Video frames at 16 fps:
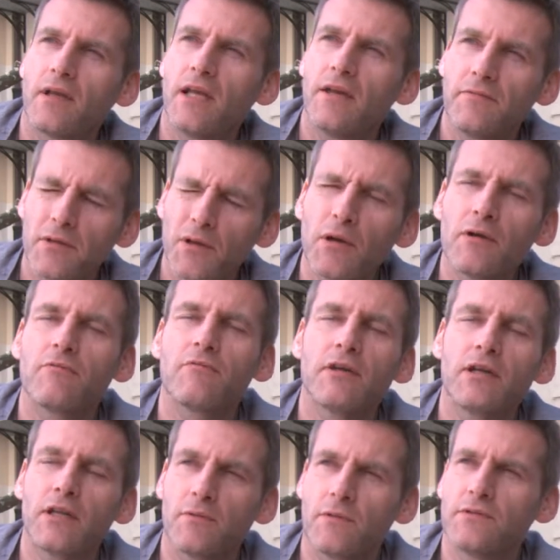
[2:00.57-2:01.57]
even though I
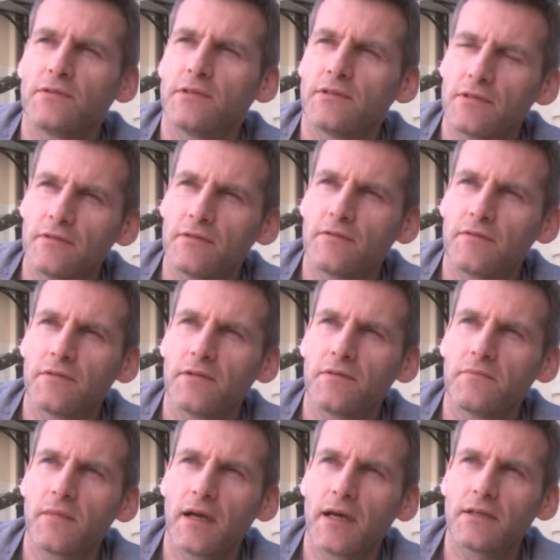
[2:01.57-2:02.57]
really wanted to do
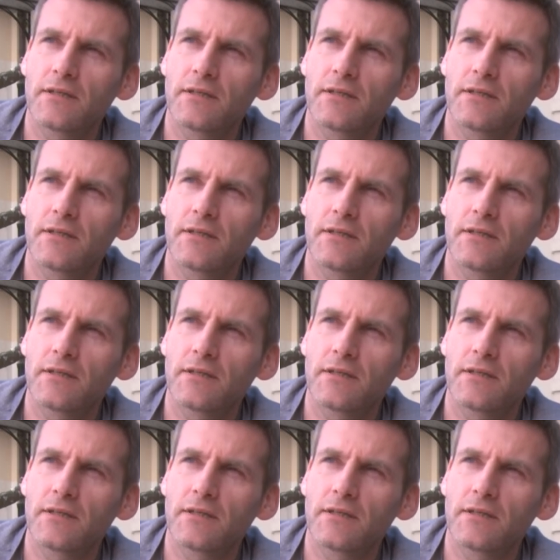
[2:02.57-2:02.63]
film, I